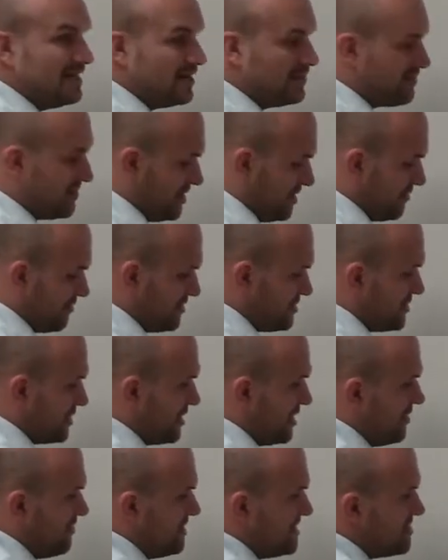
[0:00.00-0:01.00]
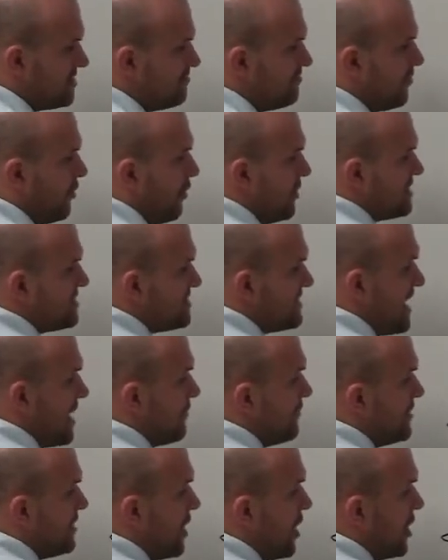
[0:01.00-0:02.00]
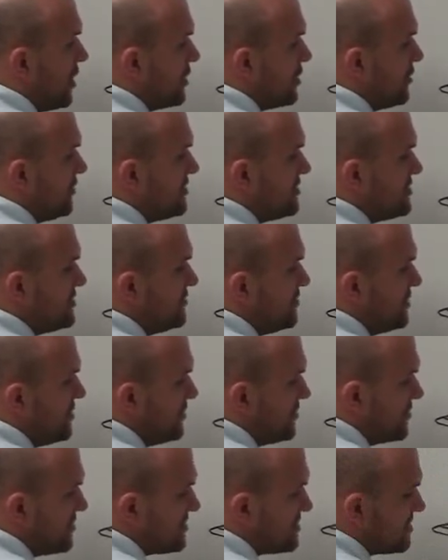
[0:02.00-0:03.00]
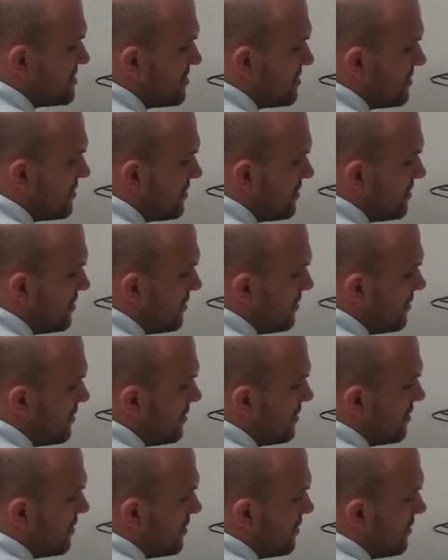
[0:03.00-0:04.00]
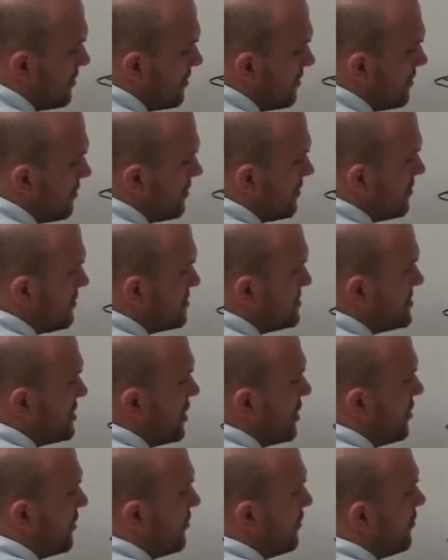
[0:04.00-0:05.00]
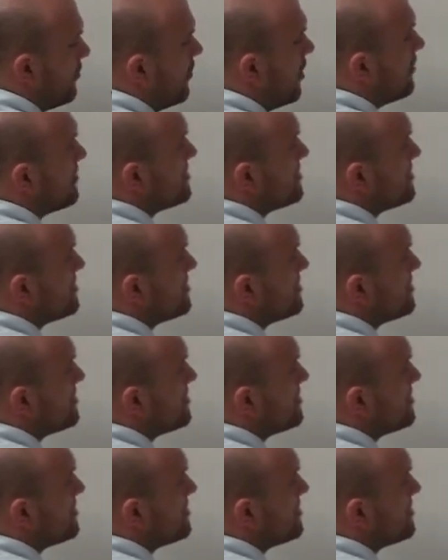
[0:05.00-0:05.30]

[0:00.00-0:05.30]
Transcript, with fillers: up here, which are going to be some points that we are going to use. So what